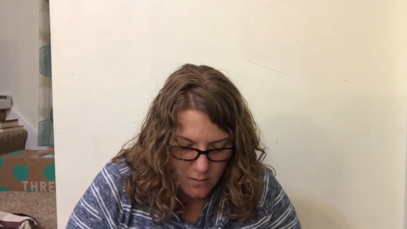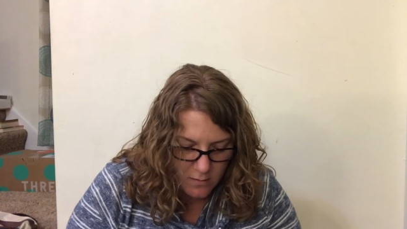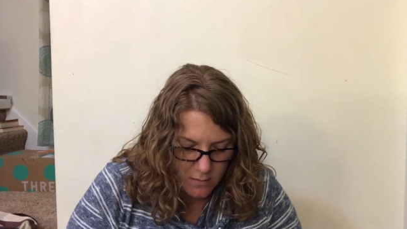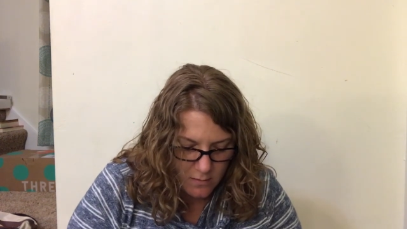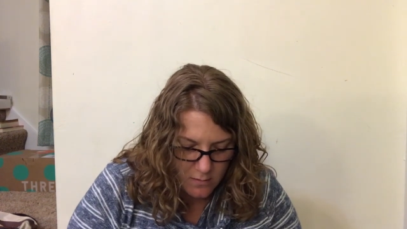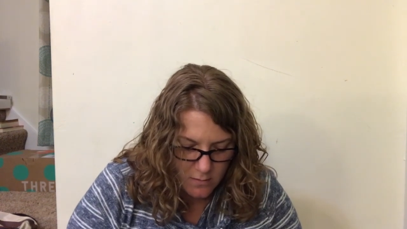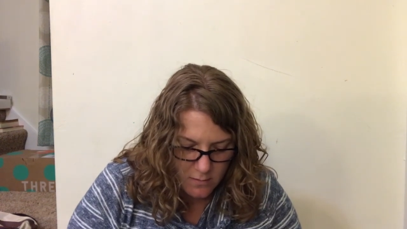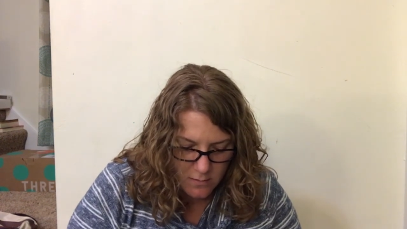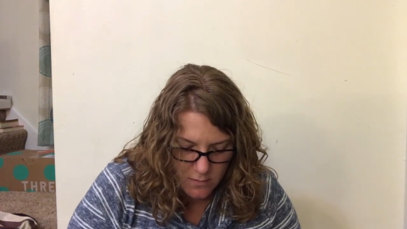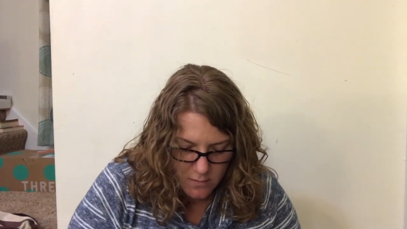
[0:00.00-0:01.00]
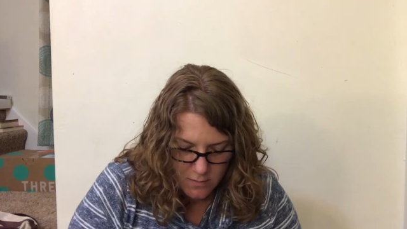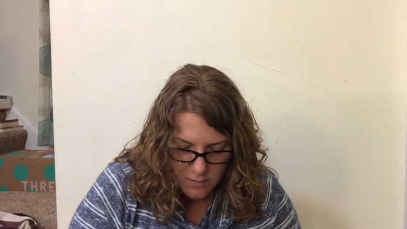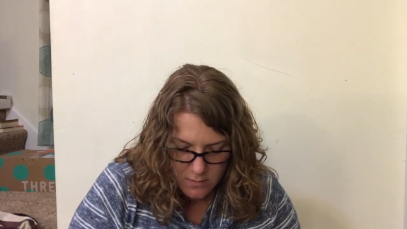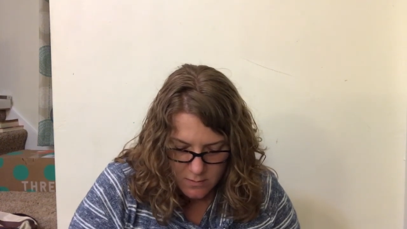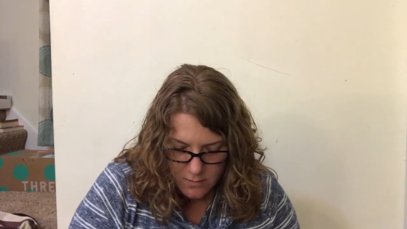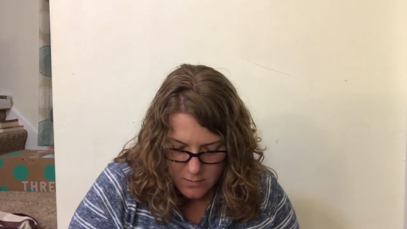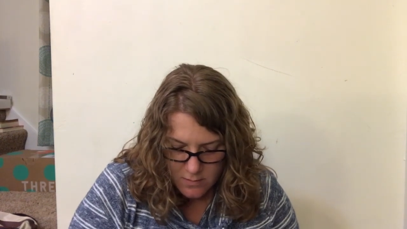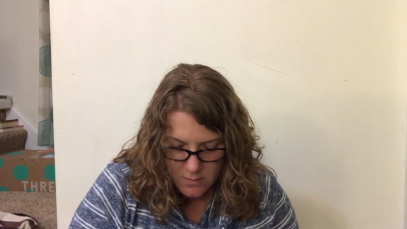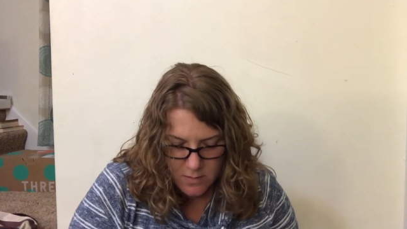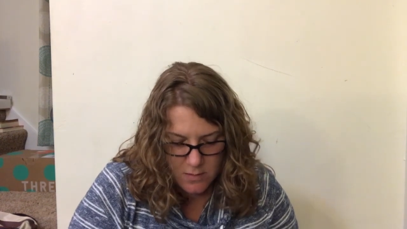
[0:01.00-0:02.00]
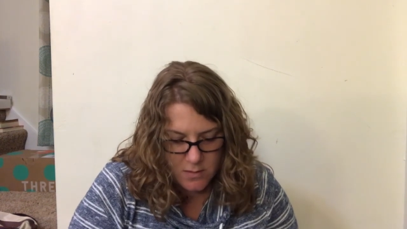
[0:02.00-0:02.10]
Nobody speaks.